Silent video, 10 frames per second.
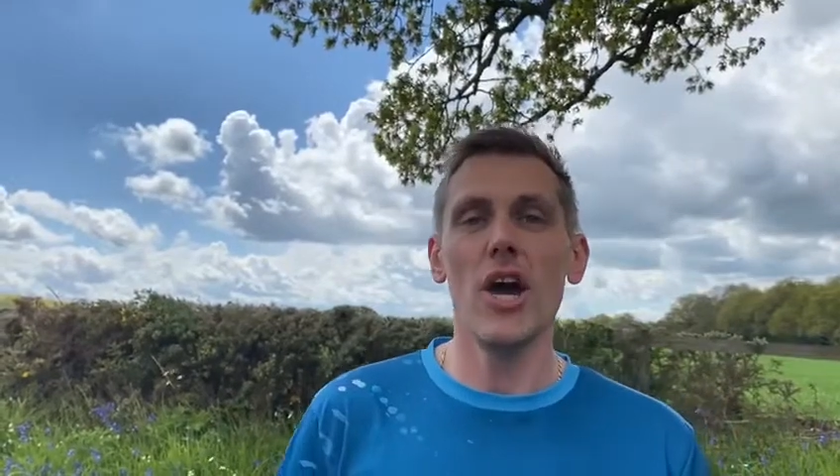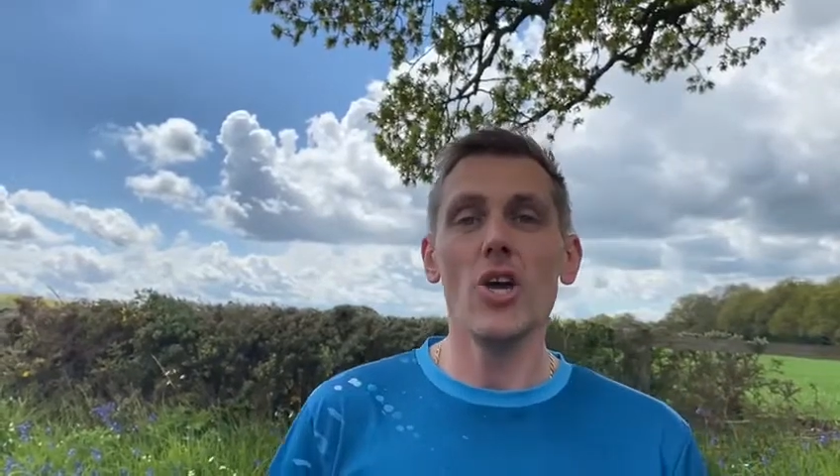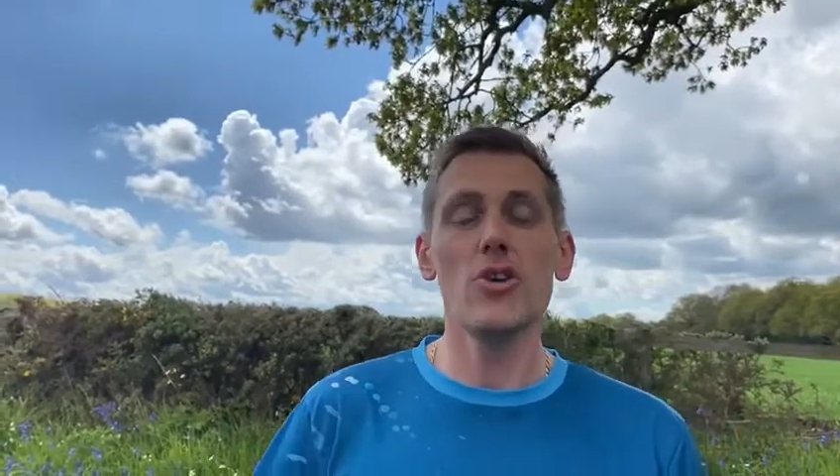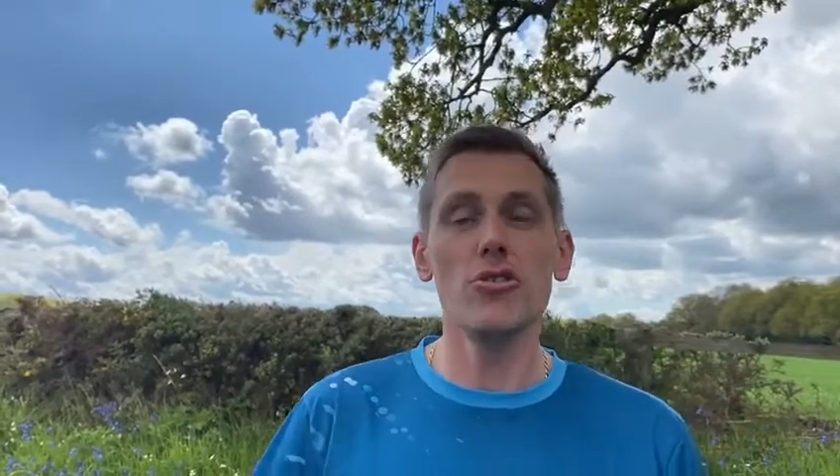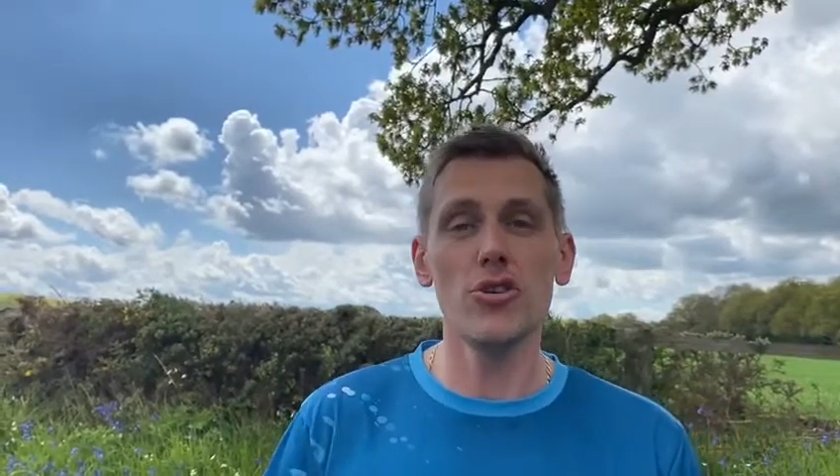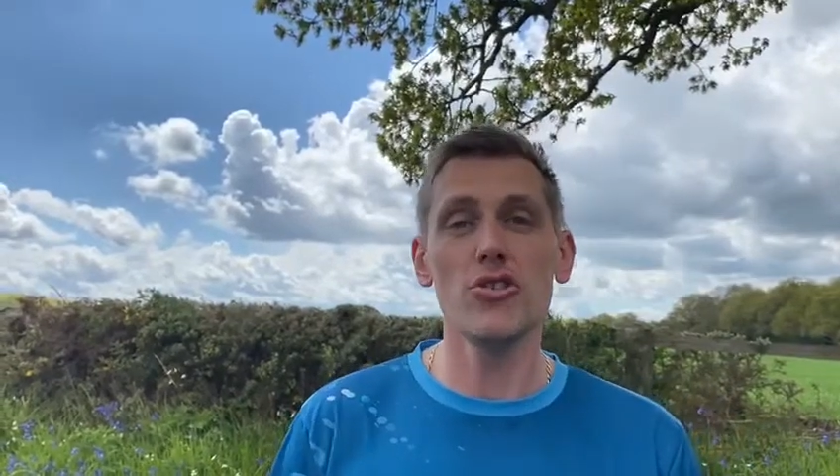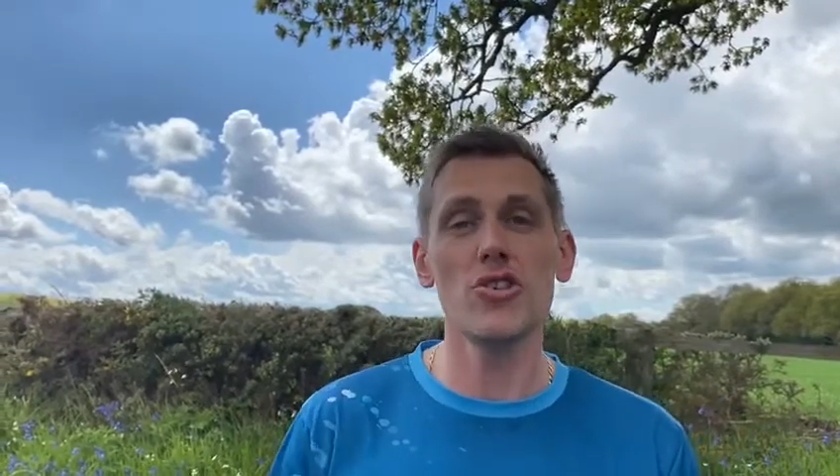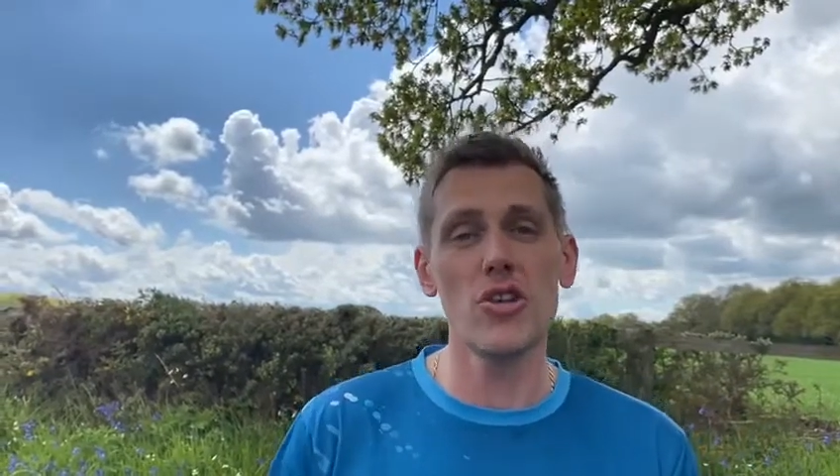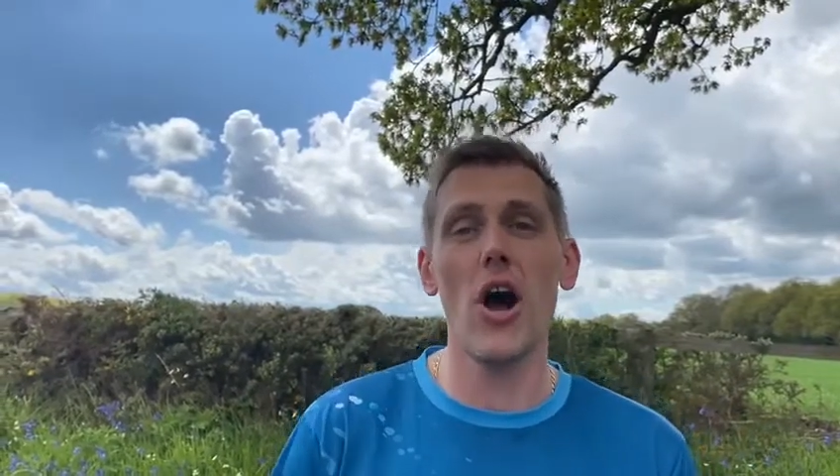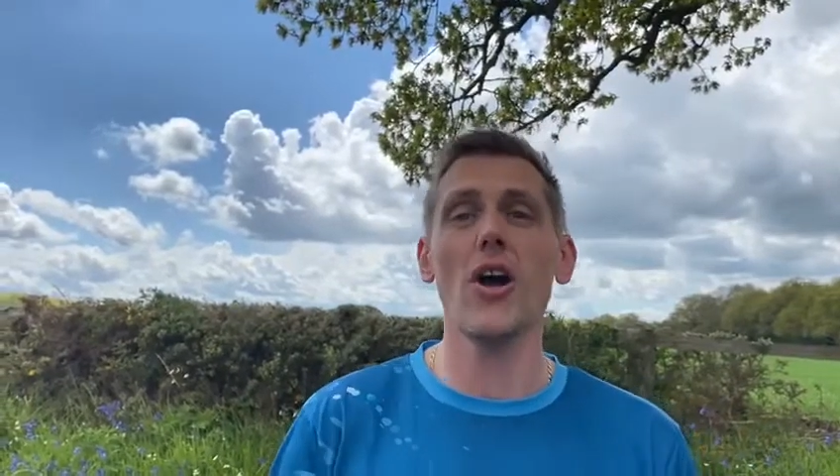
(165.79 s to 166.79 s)
you should
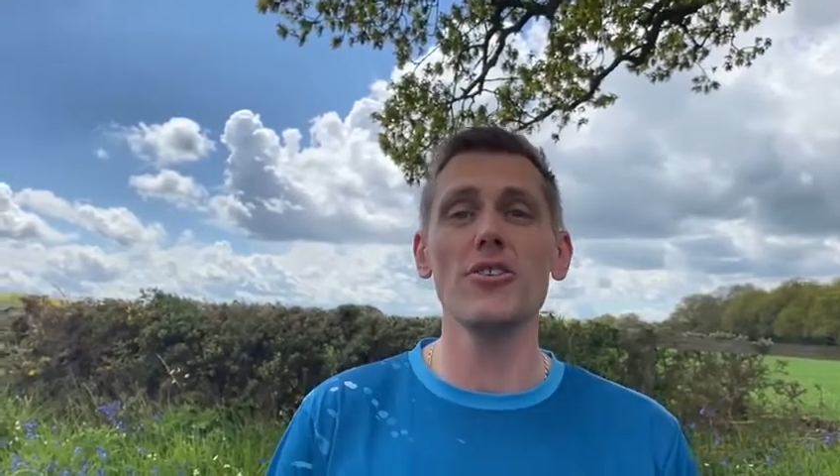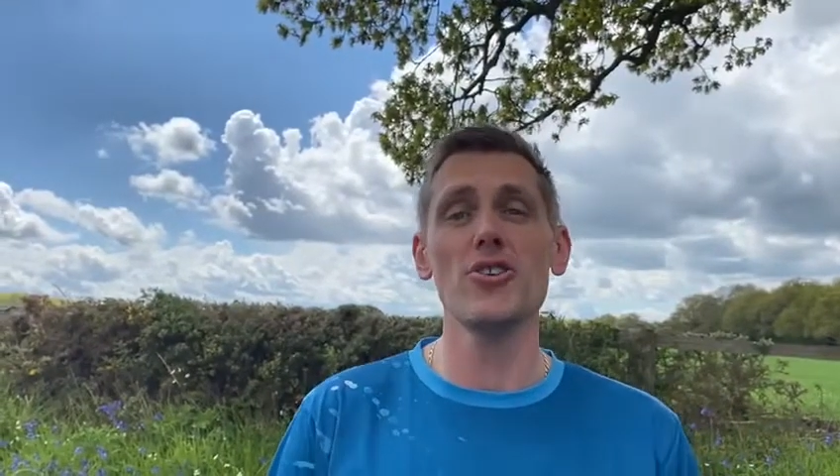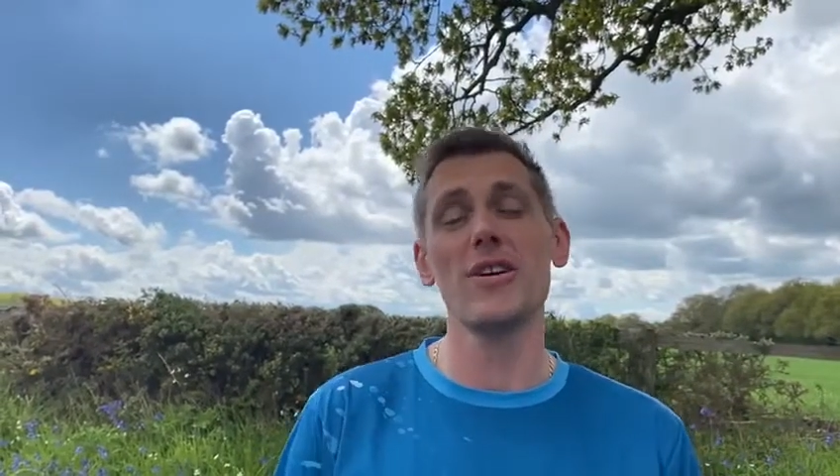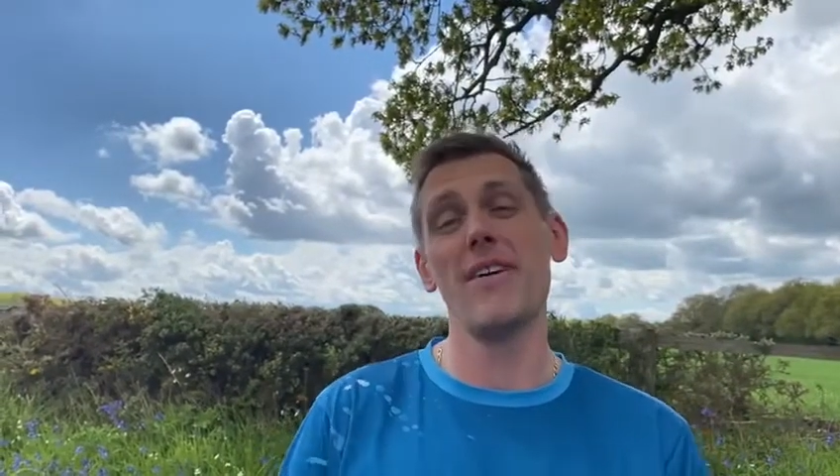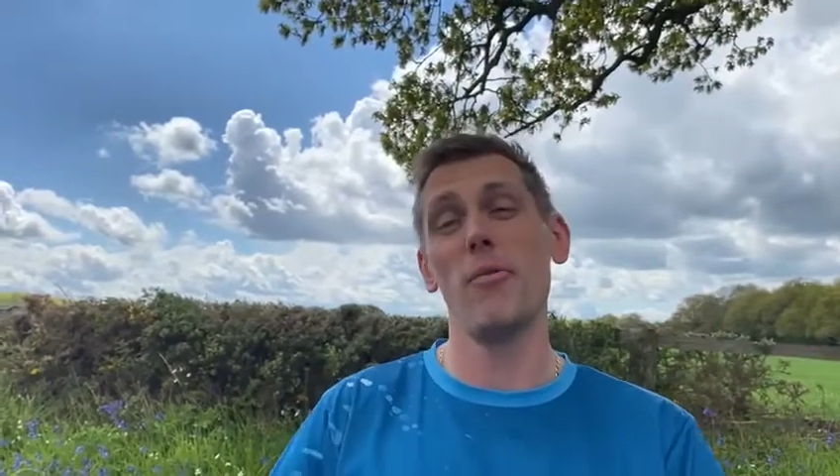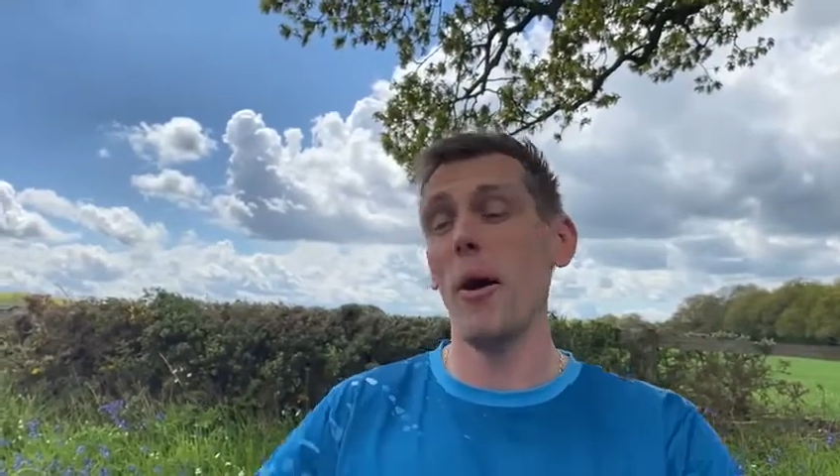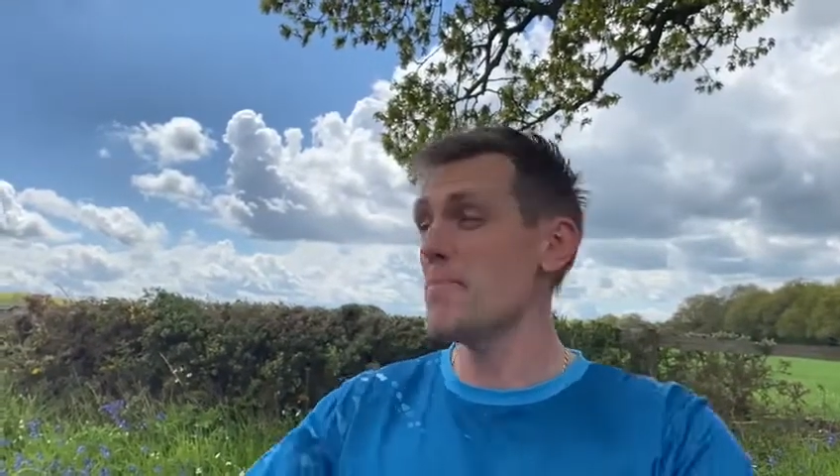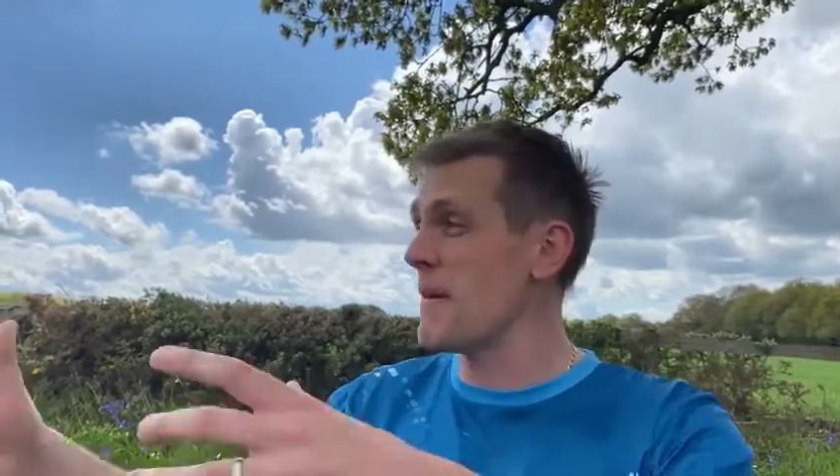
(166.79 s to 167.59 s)
start your strength work